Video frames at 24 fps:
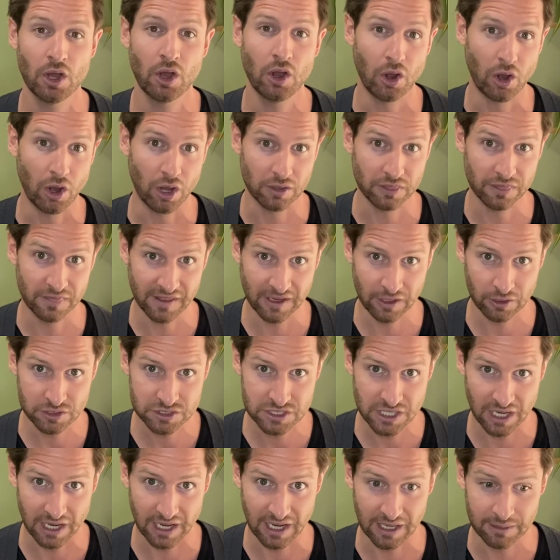on their
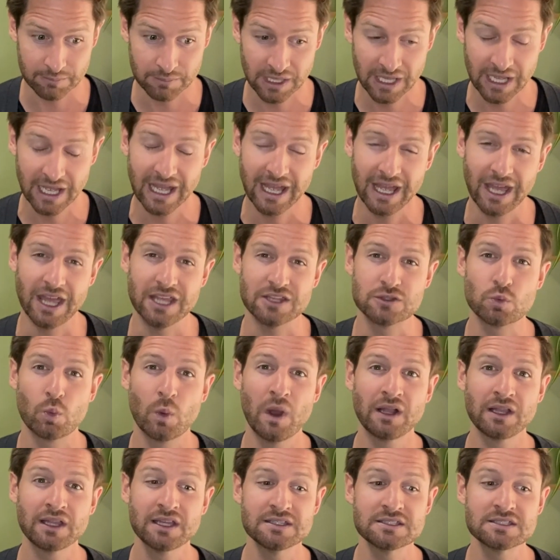time, as
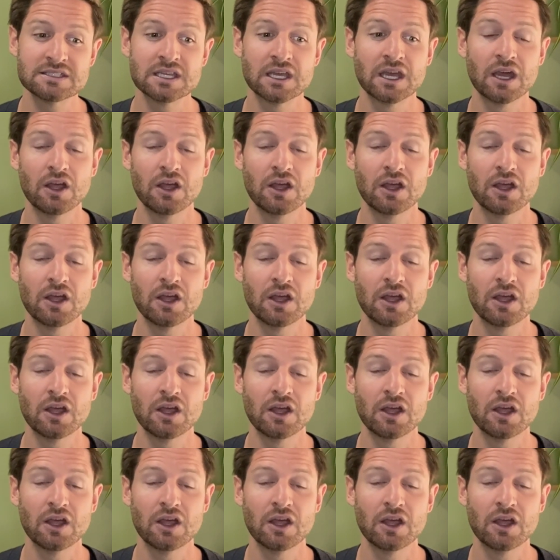well as